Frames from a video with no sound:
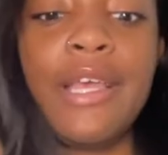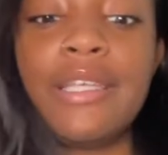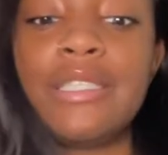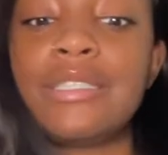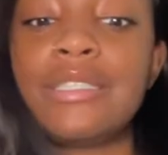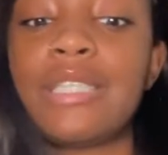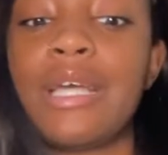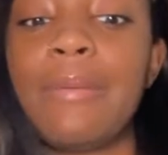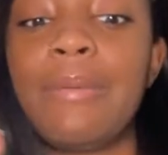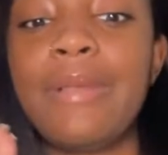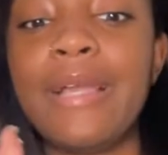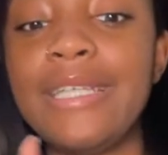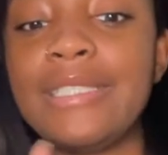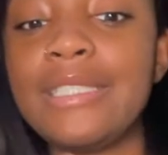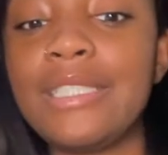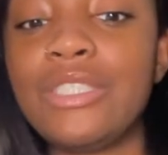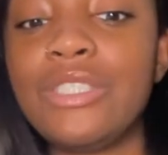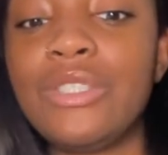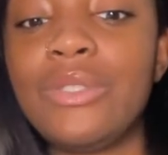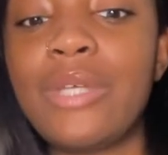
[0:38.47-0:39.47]
Some
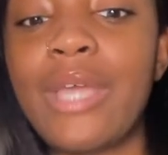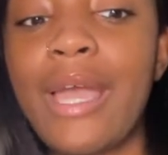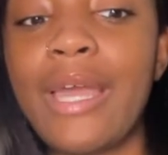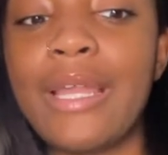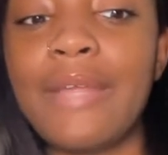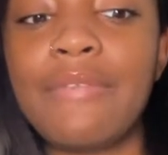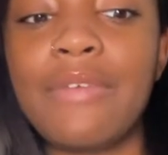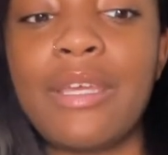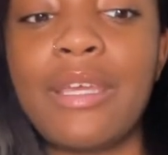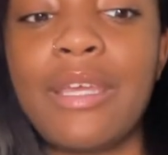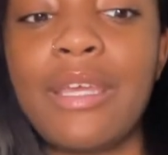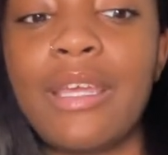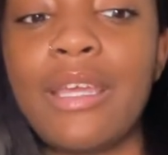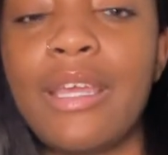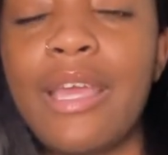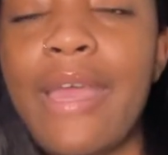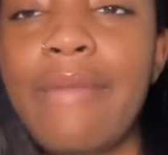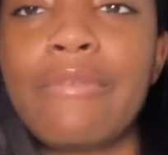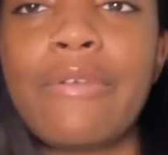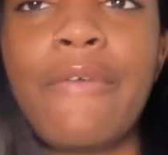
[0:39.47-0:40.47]
places you can't even
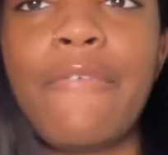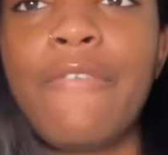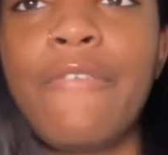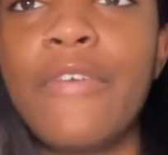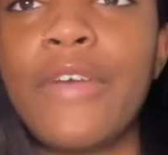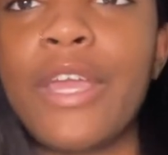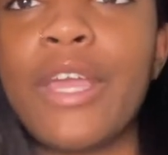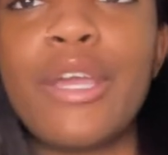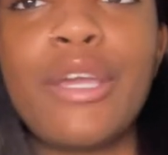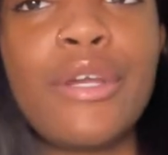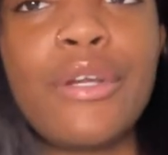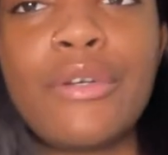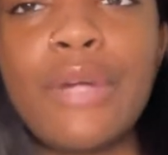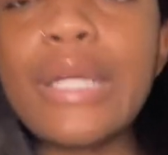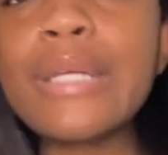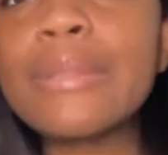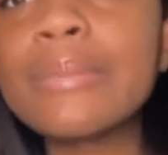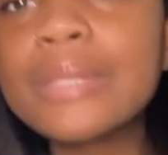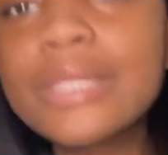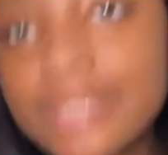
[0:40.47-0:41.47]
have no fucking
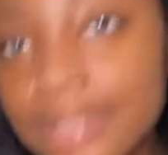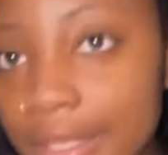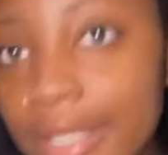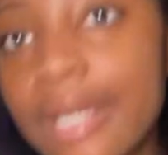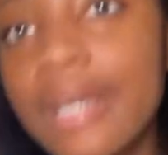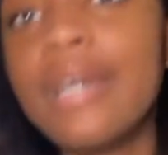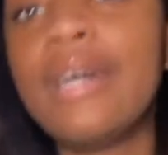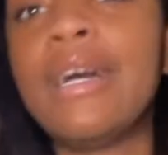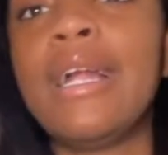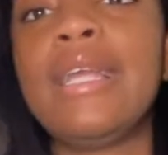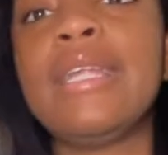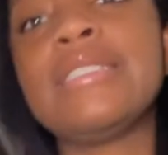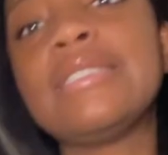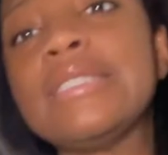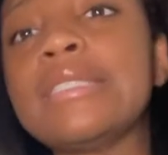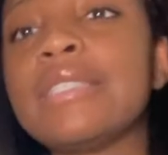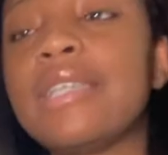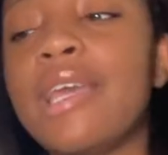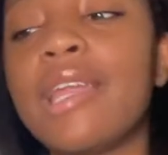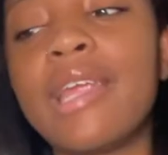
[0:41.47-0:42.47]
grapes. Or this
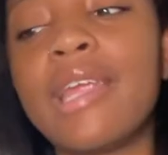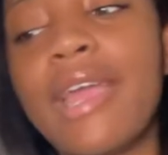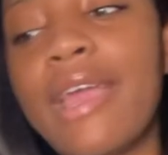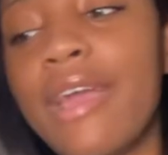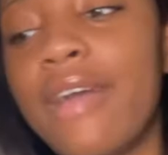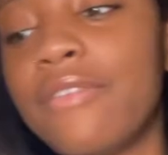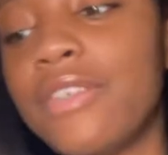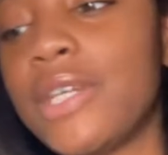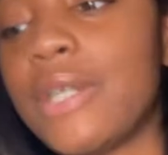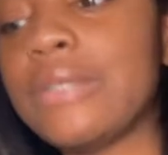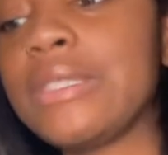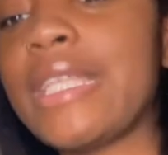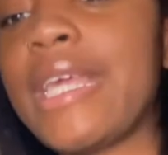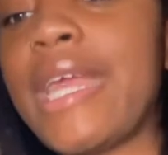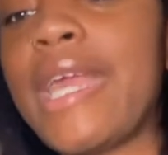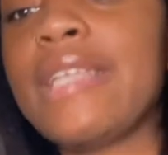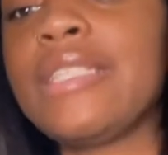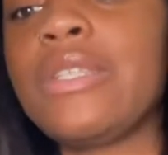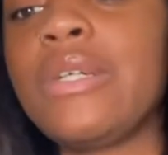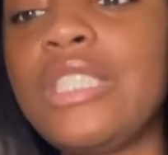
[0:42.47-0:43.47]
is cut in half, you know what I'm
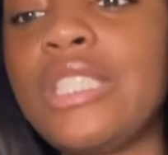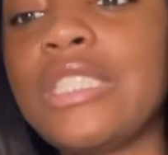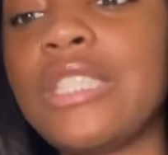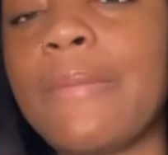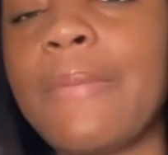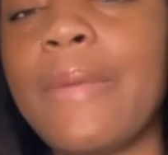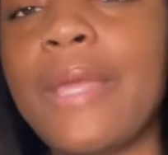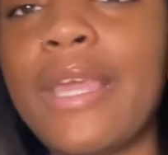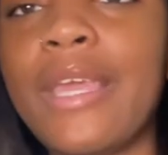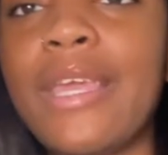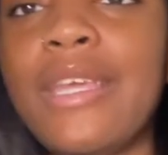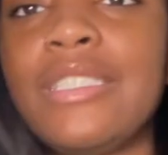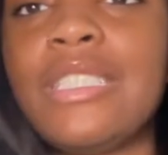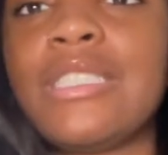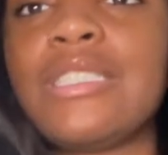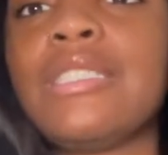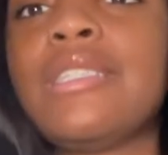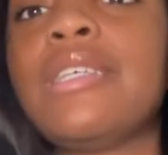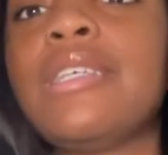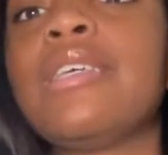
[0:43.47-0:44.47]
saying? So it just depends.
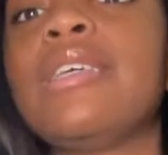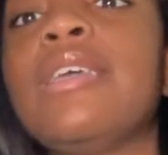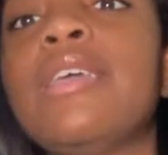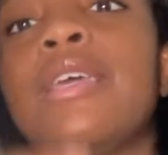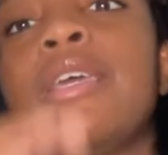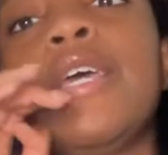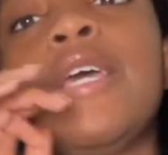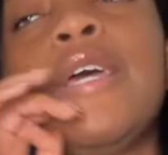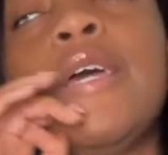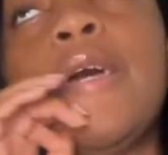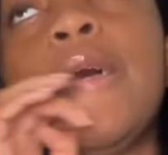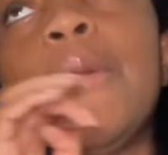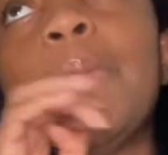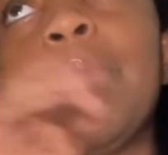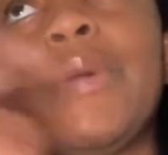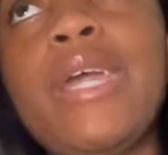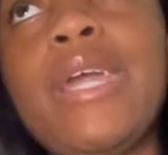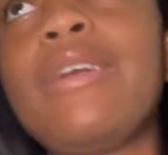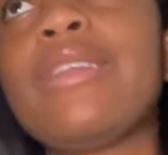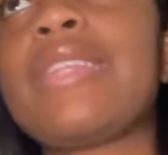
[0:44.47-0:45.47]
Just
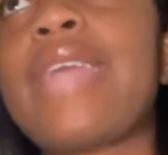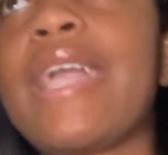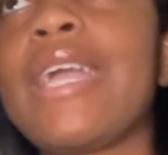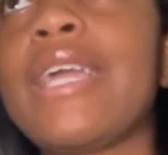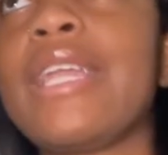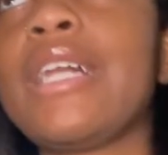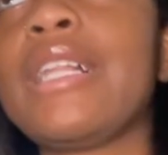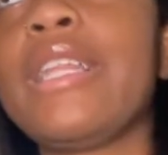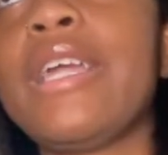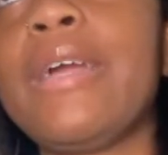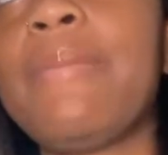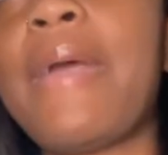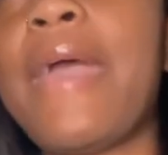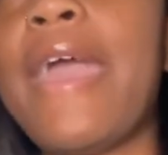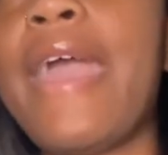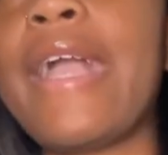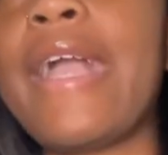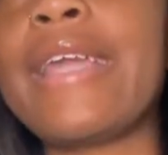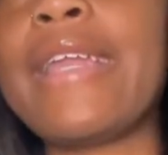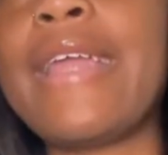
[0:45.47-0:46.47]
put everything in a clear bag and